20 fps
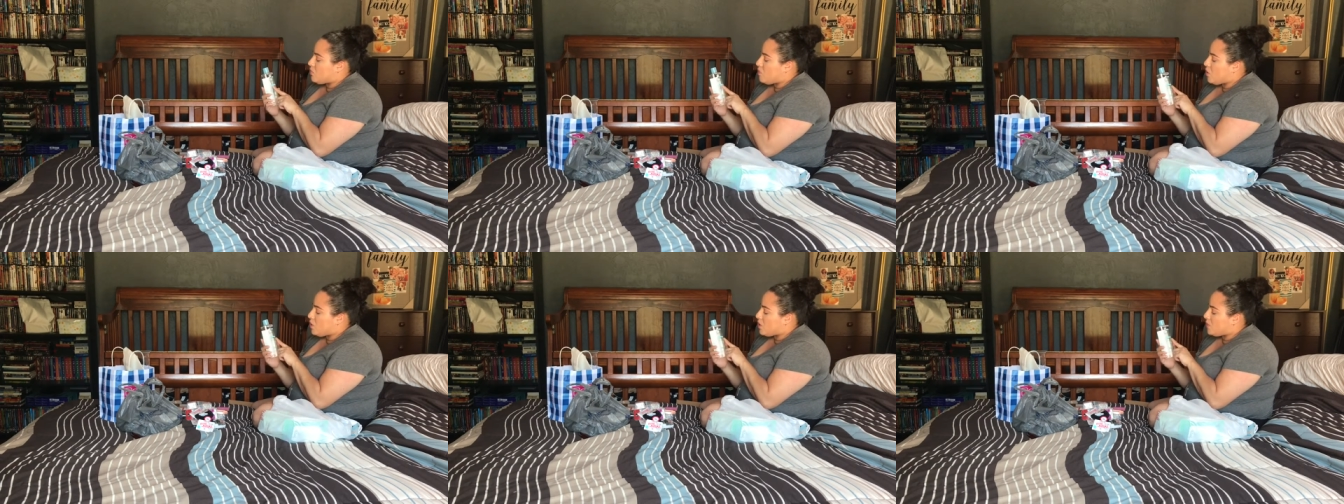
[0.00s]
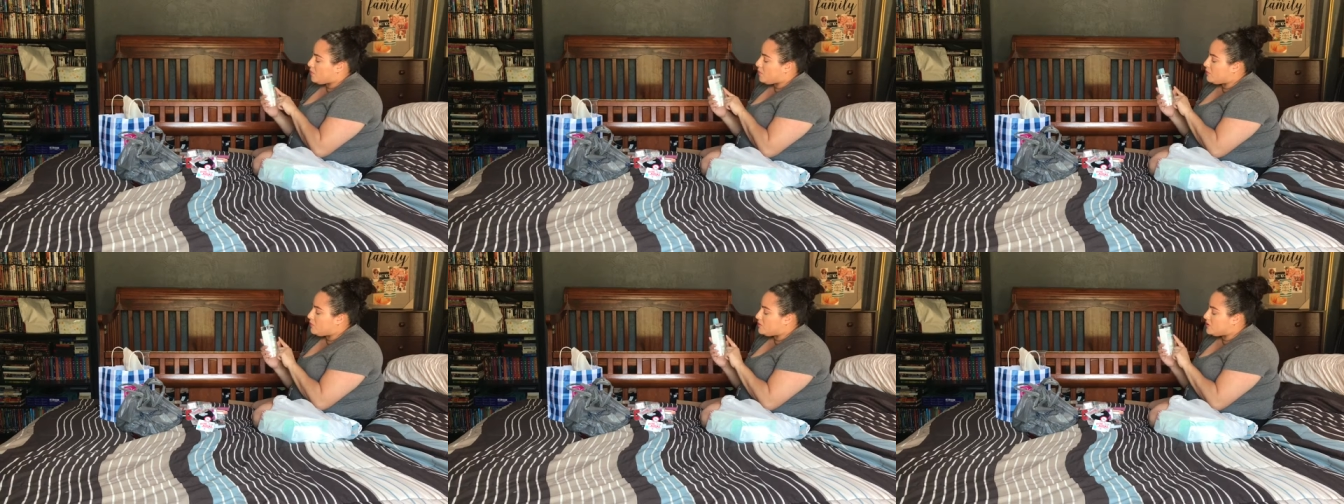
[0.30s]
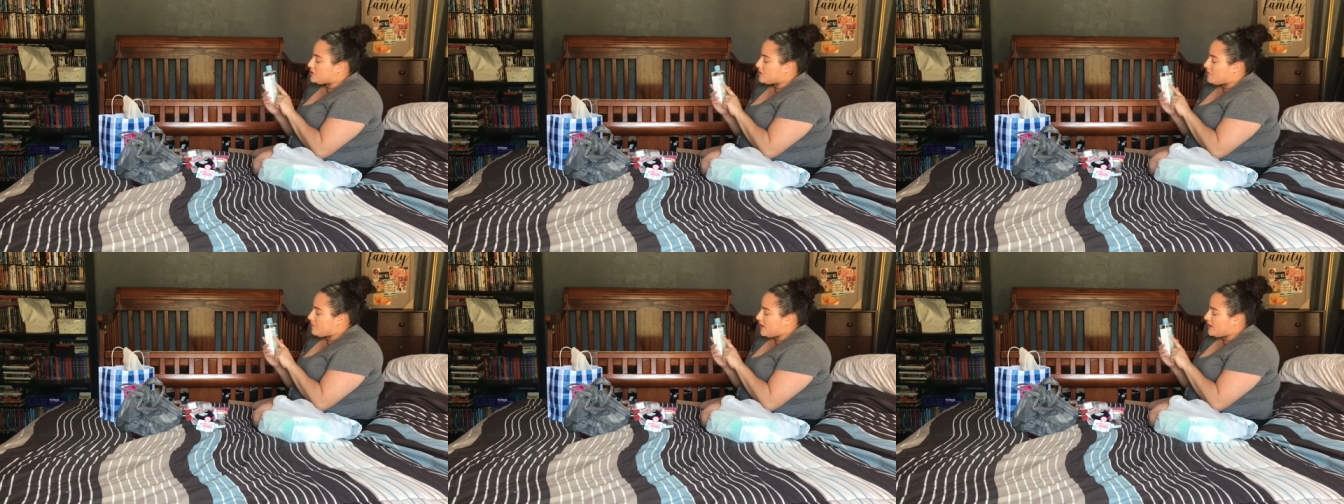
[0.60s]
Water
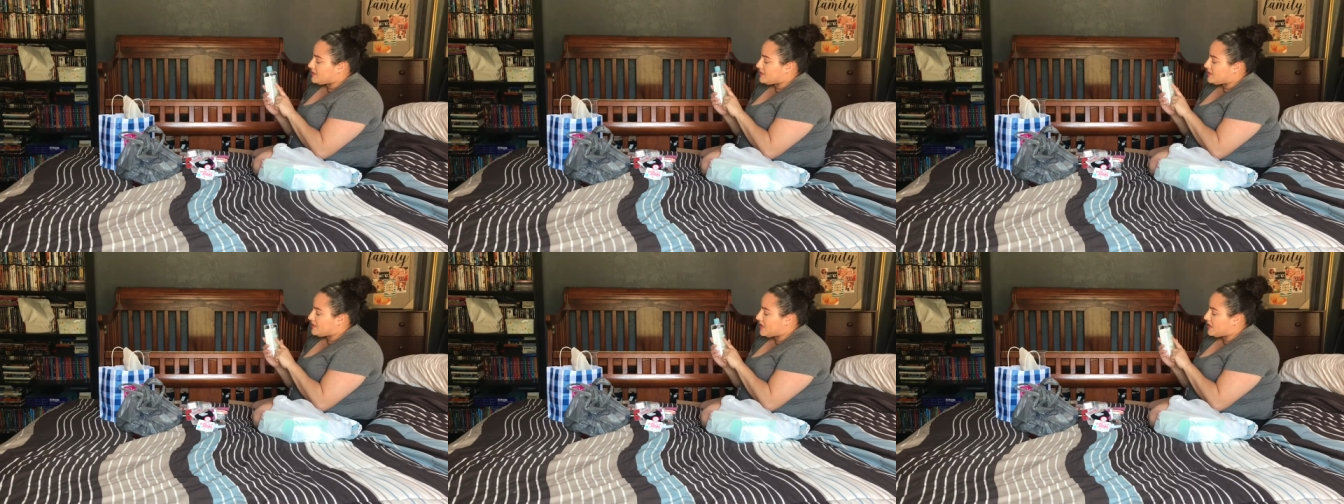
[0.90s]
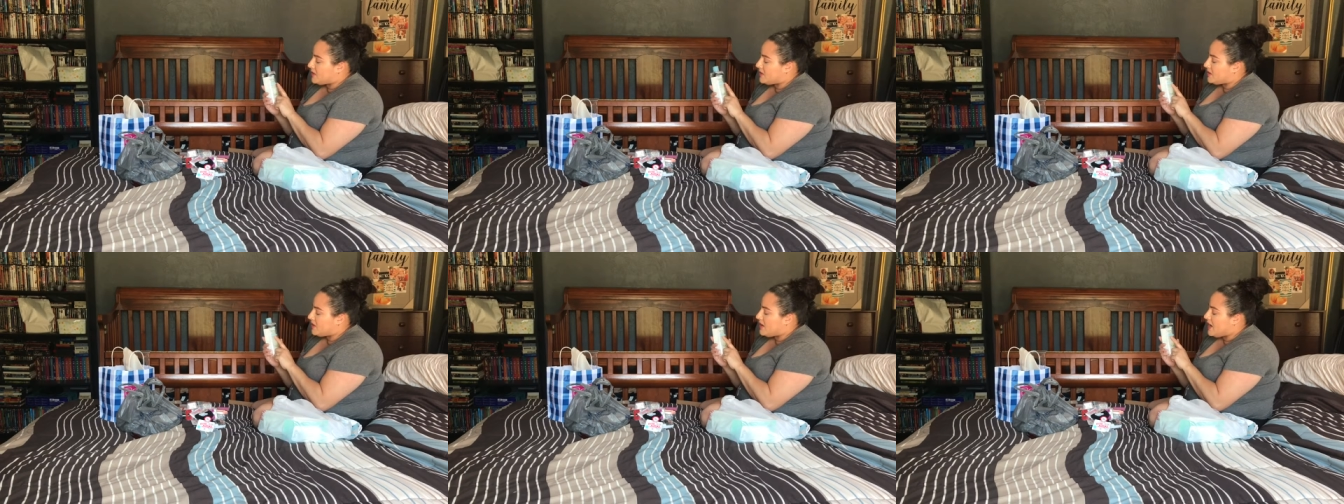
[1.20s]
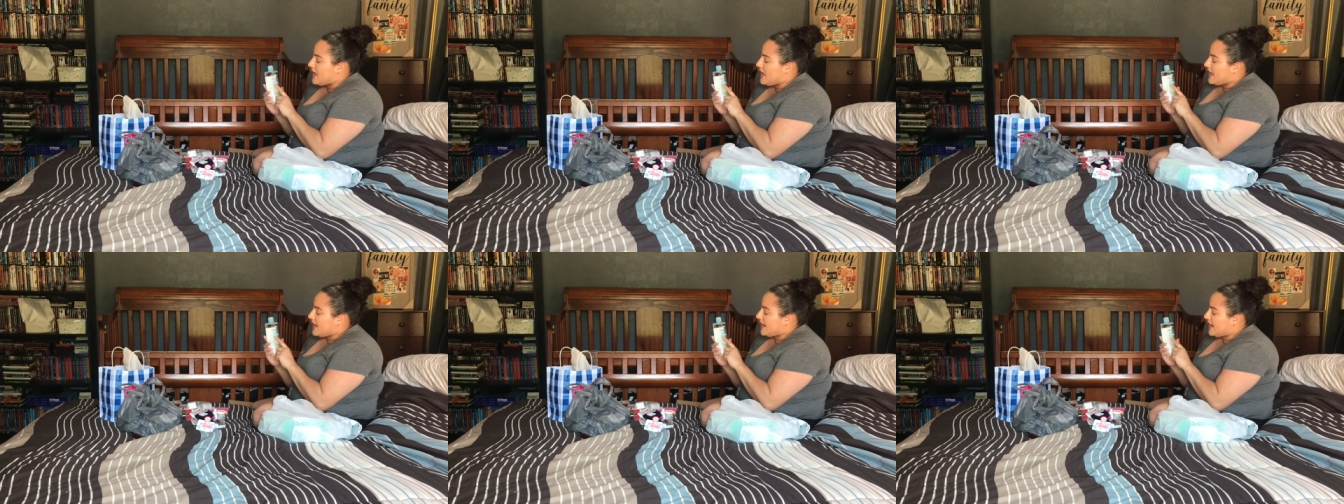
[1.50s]
Boost Micellar
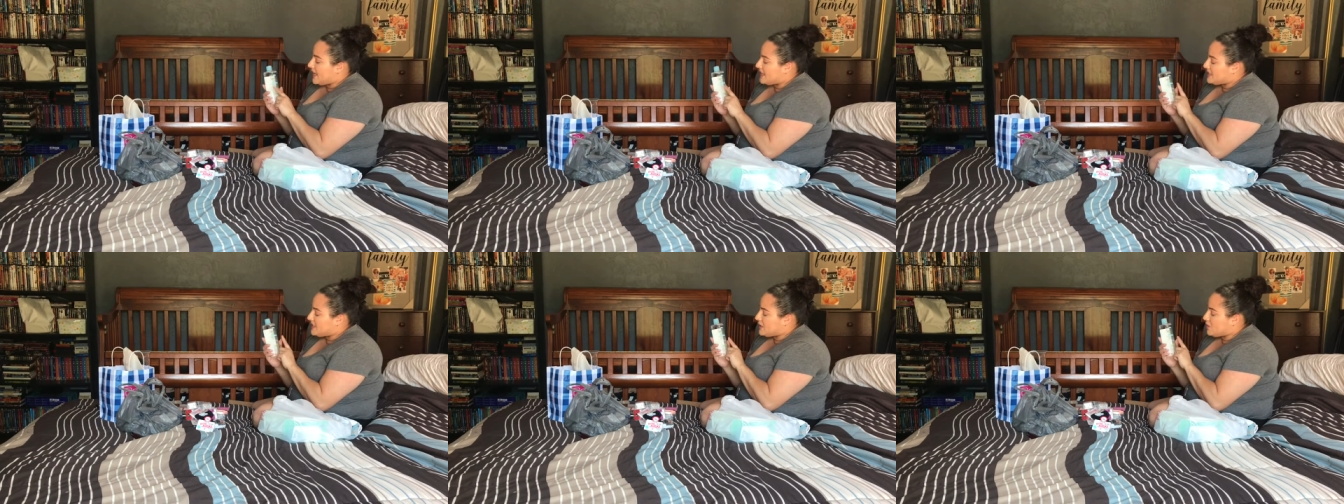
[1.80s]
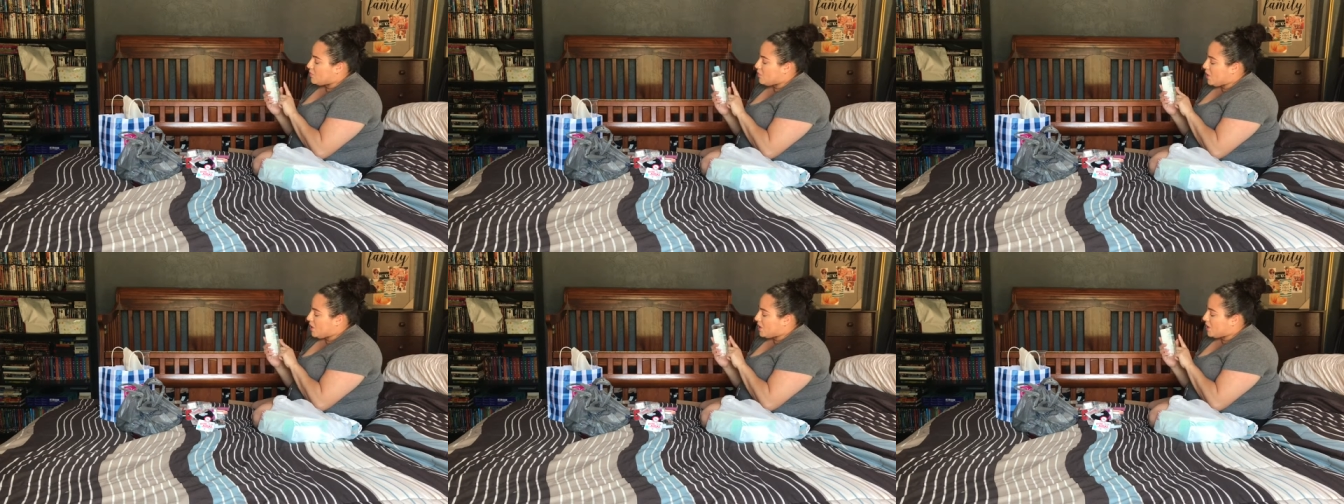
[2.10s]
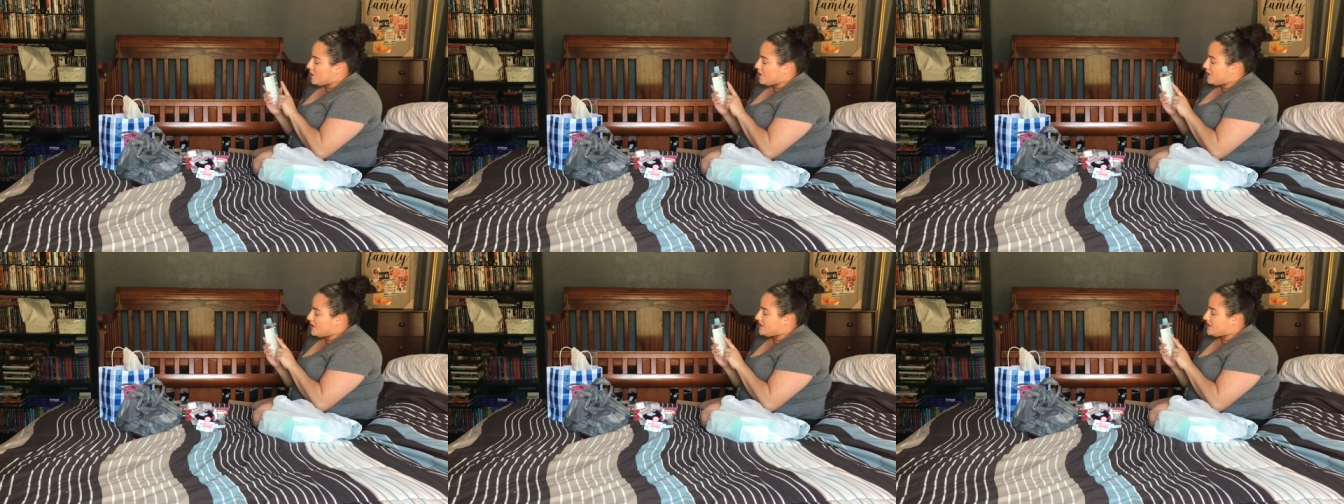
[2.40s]
Cleansing Water.